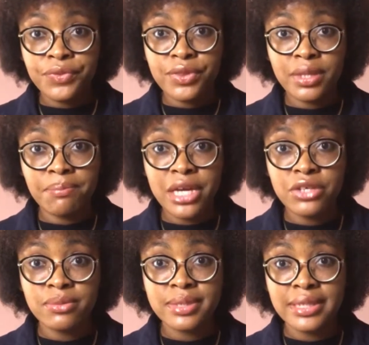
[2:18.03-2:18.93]
the
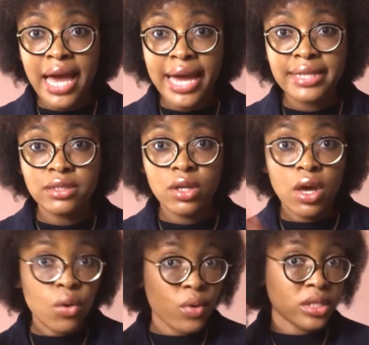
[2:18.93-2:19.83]
medium size,
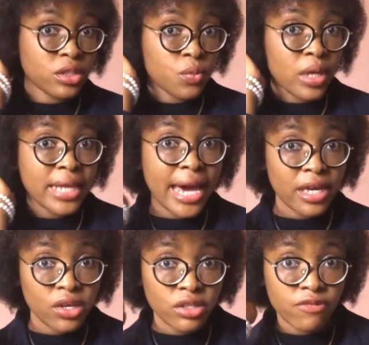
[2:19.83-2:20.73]
which is what I
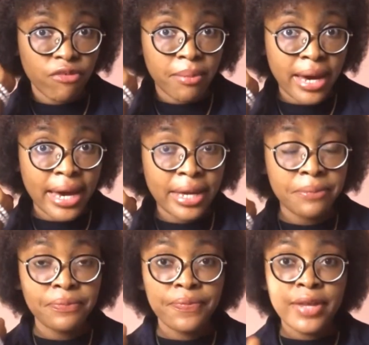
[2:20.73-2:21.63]
used for mine,
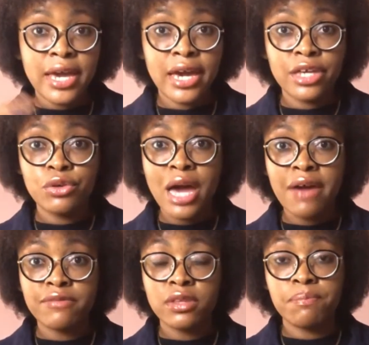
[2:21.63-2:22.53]
and you
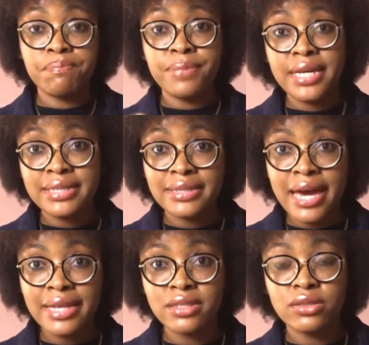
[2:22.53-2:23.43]
have the big size.